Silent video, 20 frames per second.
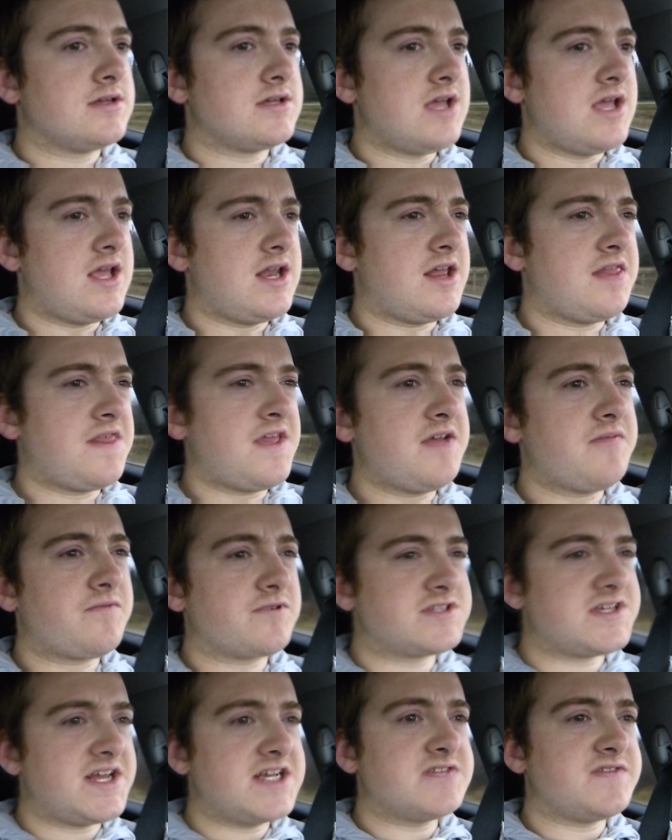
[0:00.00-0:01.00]
And I think
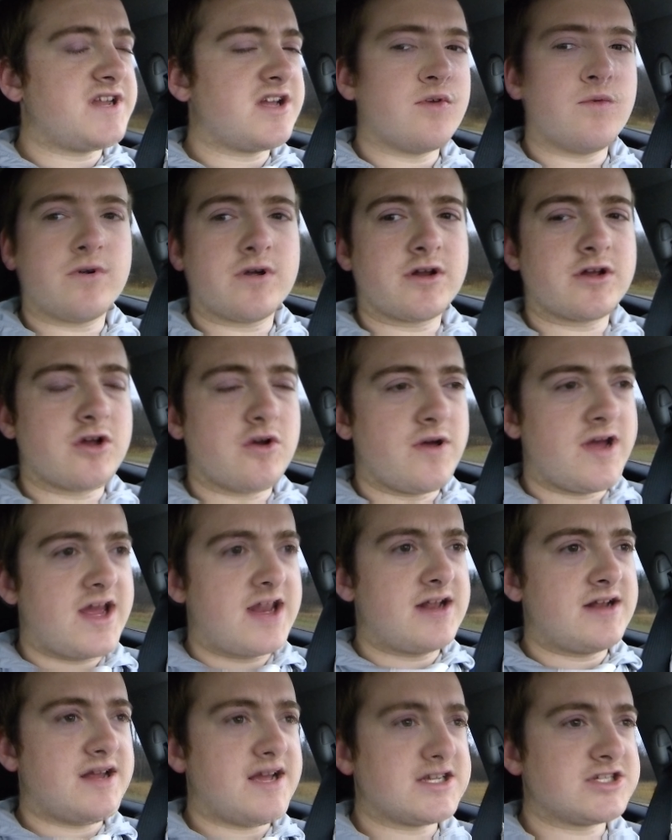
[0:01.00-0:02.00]
for today's video we're gonna go
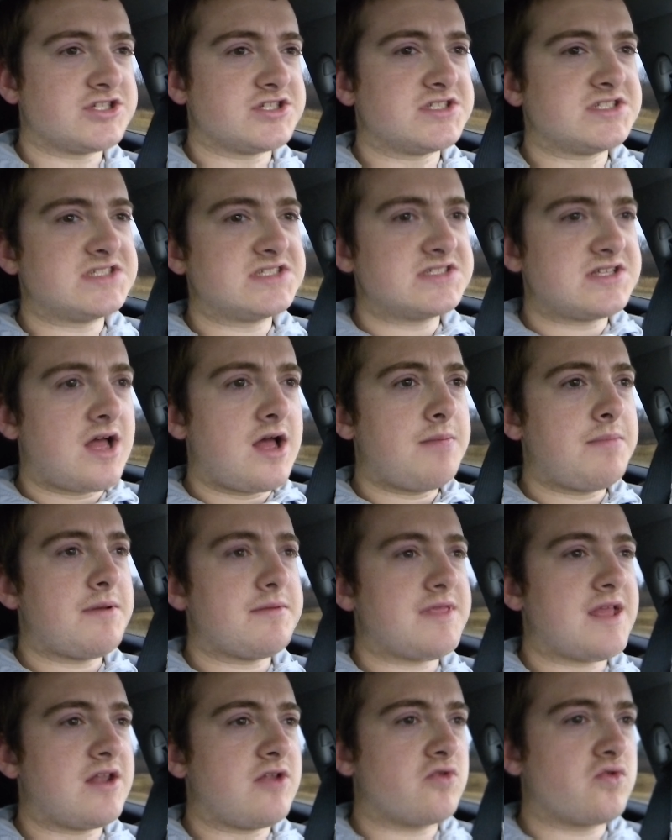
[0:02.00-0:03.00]
ahead and actually stop
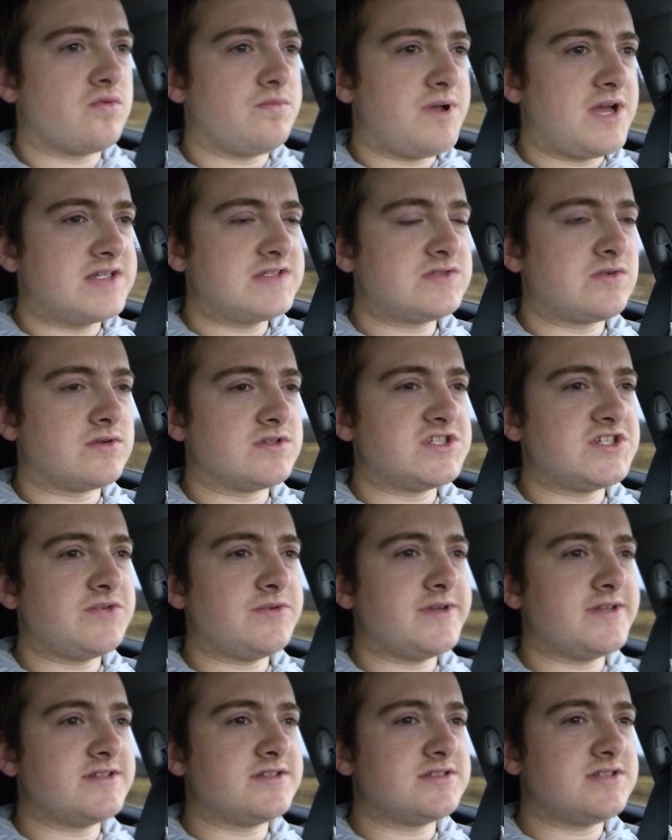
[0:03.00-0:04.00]
at the local pet store
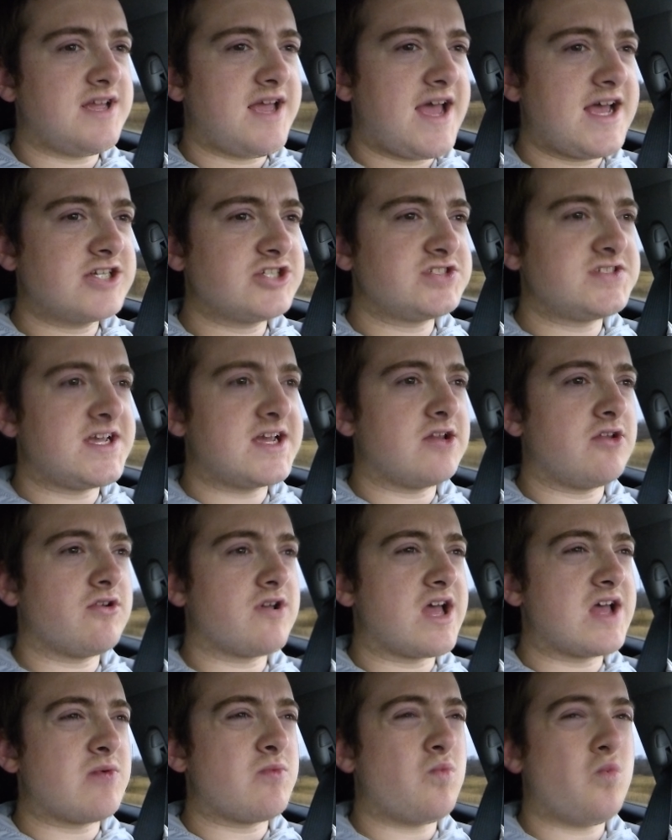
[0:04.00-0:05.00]
too and actually take a
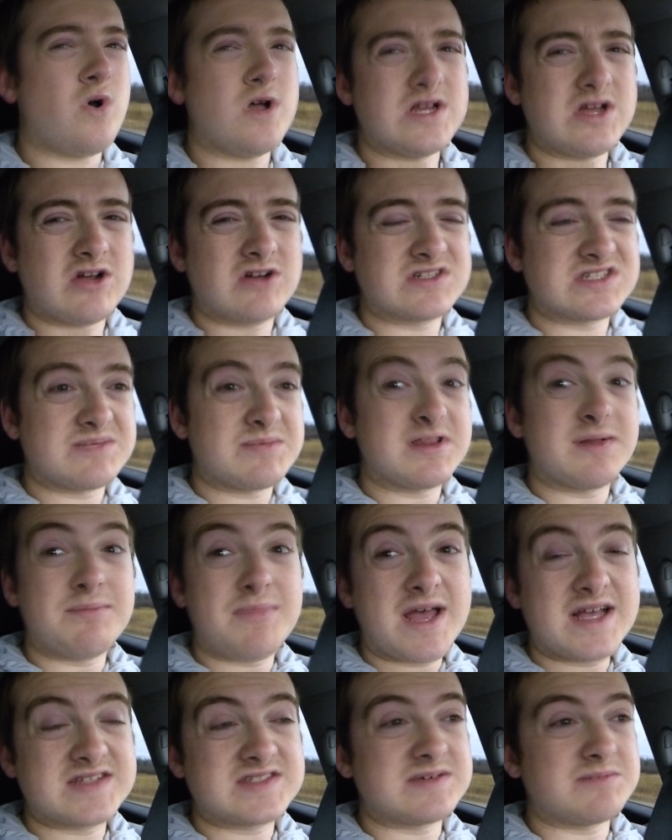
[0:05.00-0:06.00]
look at what are some of the
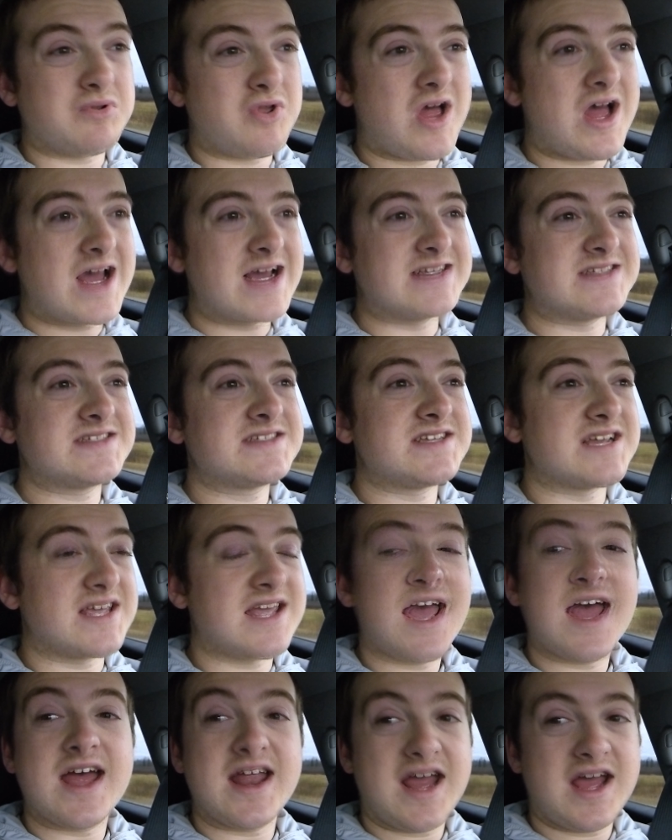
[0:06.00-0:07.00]
best supplies to
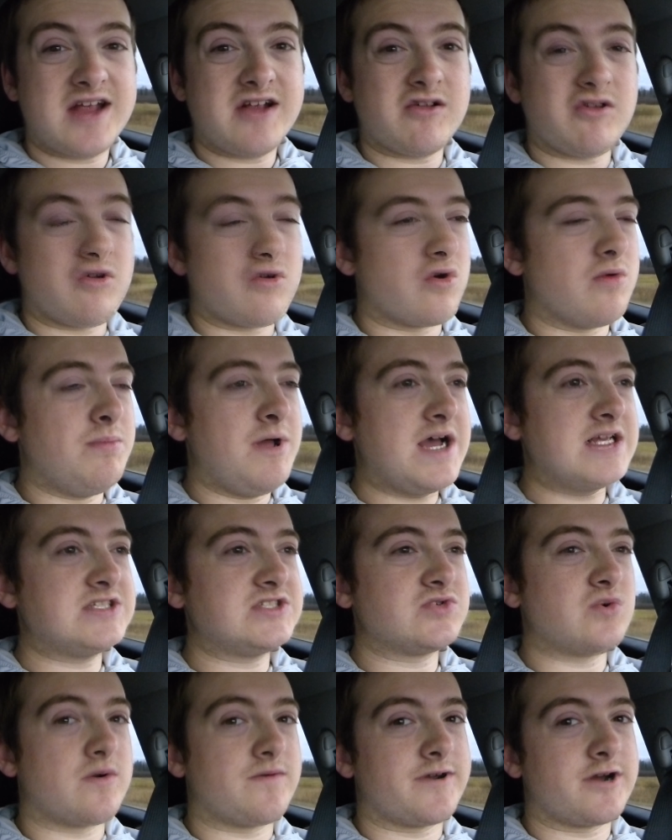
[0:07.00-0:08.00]
get at your local pet
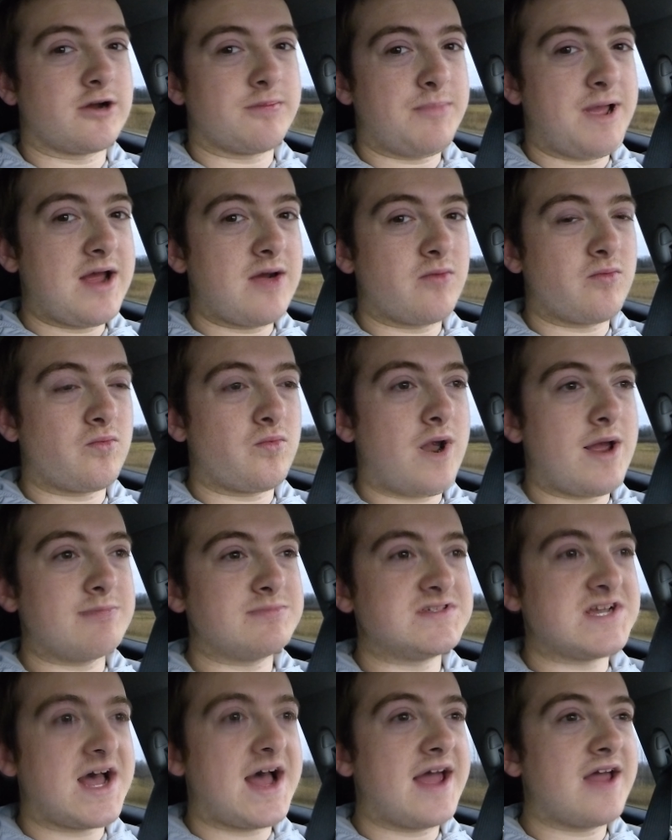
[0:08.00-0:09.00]
store for your pet
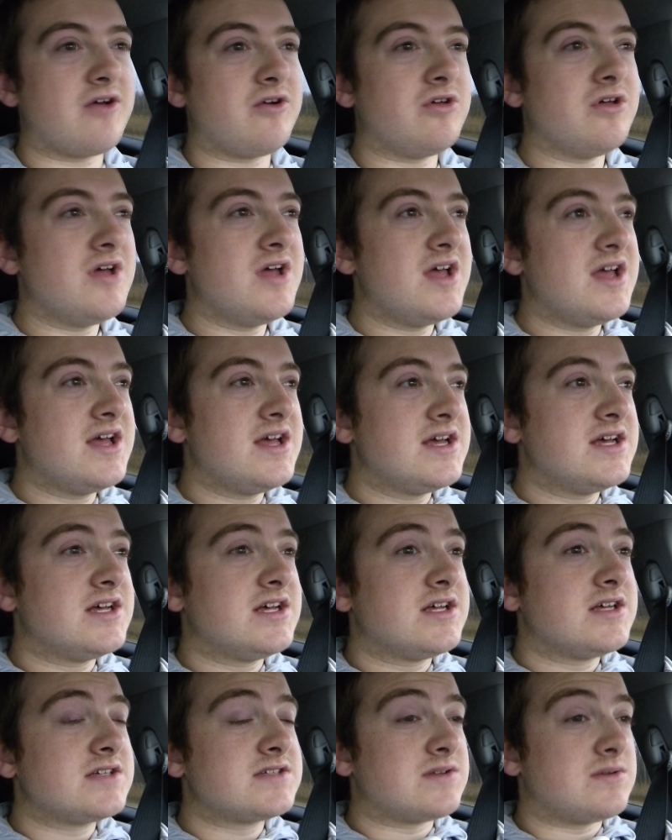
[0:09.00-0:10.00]
reptile.
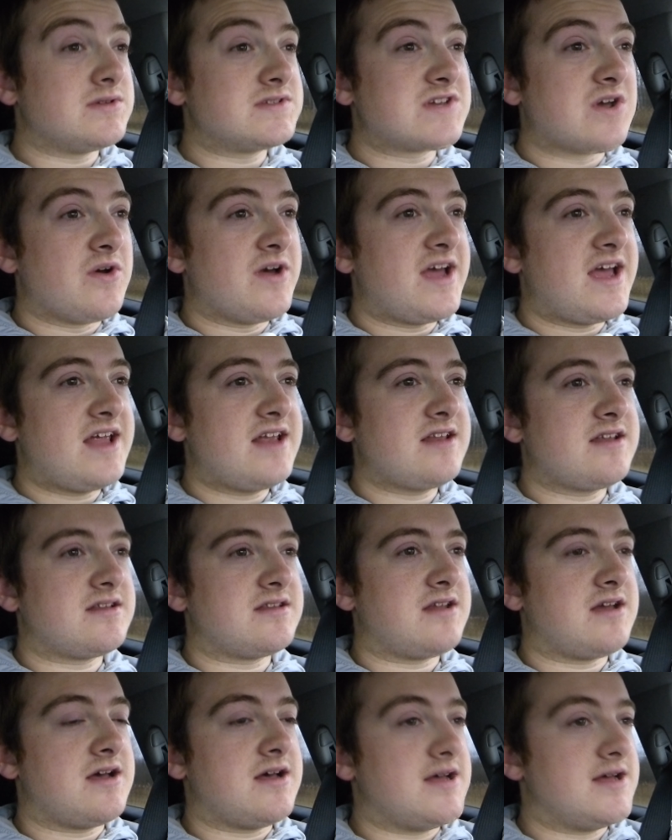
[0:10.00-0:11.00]
So let's go ahead
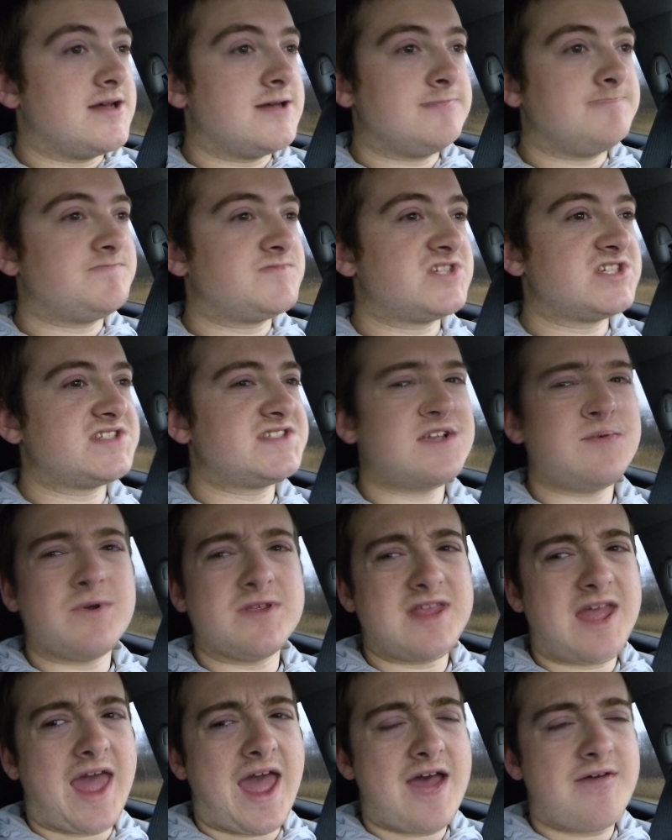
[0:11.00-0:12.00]
and just see
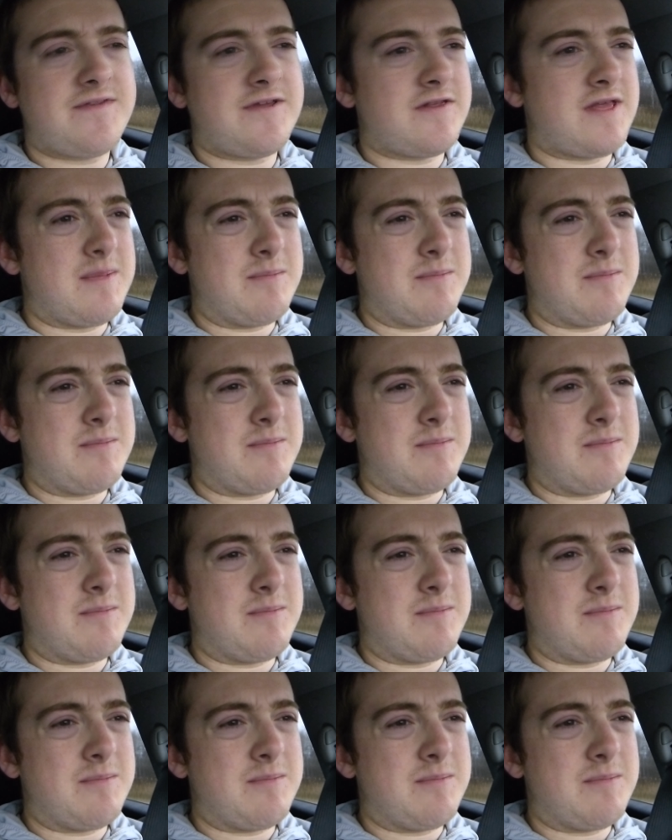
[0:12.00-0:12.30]
what they have there.